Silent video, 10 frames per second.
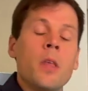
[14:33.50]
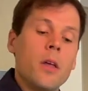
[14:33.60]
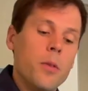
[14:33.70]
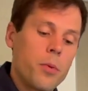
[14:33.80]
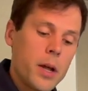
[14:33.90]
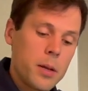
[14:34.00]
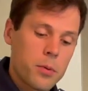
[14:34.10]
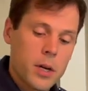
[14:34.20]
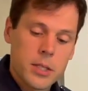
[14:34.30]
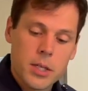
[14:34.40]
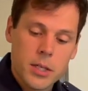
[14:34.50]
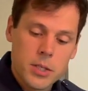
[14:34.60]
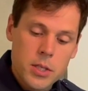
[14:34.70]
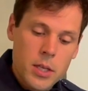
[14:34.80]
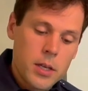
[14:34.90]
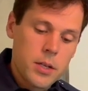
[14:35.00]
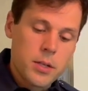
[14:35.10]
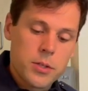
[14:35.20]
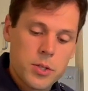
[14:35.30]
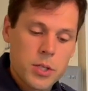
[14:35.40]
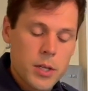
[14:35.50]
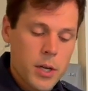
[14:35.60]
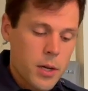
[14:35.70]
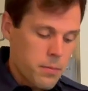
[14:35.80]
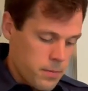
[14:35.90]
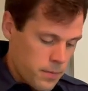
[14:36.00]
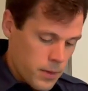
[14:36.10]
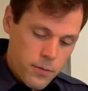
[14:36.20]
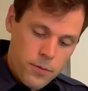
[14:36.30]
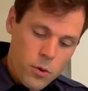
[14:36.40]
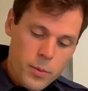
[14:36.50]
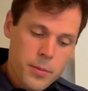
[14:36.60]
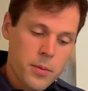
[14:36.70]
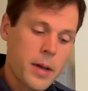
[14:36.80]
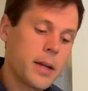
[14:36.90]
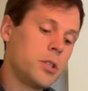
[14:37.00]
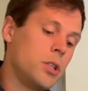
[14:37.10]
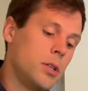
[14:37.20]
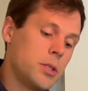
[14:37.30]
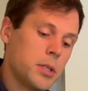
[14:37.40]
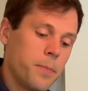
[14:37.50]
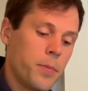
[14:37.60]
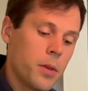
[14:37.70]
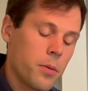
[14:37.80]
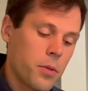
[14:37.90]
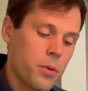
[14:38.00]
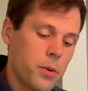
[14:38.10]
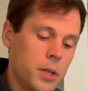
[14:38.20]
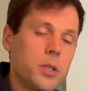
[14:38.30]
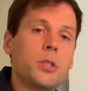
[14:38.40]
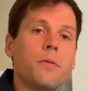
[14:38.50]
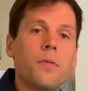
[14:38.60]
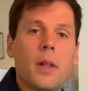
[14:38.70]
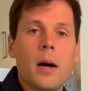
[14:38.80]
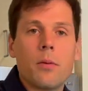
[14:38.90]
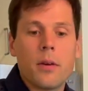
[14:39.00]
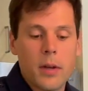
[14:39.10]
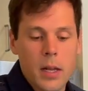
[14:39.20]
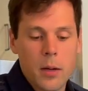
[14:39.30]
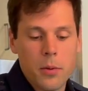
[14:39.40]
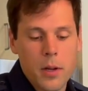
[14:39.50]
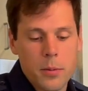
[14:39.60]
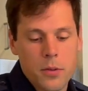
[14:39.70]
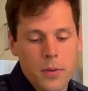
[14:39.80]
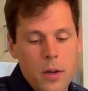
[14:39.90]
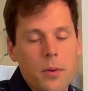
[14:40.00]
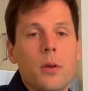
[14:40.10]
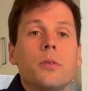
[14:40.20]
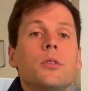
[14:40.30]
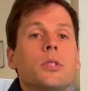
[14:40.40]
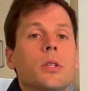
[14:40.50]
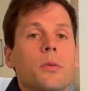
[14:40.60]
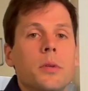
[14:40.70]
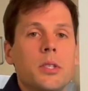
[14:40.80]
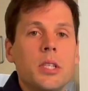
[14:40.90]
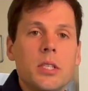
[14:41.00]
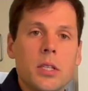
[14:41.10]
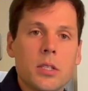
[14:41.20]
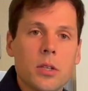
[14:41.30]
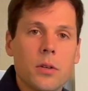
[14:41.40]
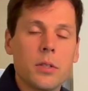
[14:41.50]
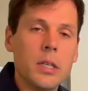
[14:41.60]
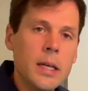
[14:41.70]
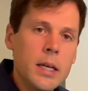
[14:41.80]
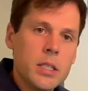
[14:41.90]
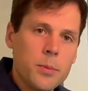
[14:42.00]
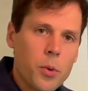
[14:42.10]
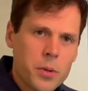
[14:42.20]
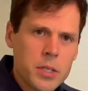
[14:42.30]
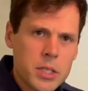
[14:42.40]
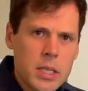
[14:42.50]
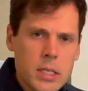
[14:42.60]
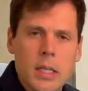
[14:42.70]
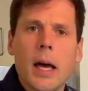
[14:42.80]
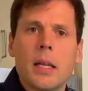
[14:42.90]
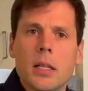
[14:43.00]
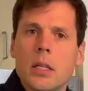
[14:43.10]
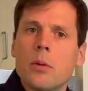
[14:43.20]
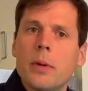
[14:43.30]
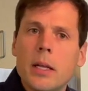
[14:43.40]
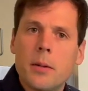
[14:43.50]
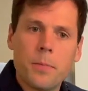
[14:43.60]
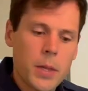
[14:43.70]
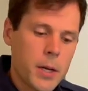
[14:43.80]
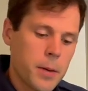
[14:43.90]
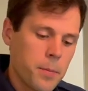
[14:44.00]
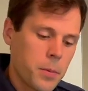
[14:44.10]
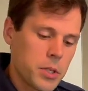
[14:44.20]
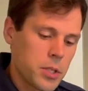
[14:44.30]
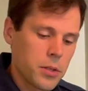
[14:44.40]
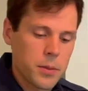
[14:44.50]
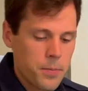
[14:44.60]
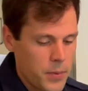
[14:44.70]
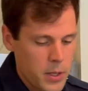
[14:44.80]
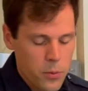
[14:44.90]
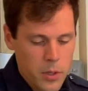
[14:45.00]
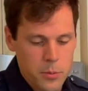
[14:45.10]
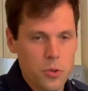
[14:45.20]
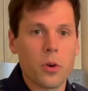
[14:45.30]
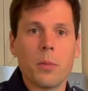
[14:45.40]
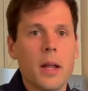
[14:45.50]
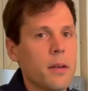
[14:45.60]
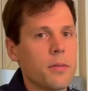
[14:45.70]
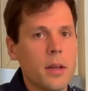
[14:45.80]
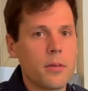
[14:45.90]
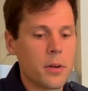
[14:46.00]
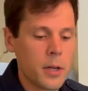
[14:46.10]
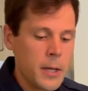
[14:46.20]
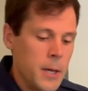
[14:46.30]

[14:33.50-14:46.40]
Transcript: The breading process is form up the mac and cheese, throw it into some flour. I've got a couple cups of flour here with just a little bit of seasoning salt. It's important to season that a little bit because it will absorb a lot of flavor.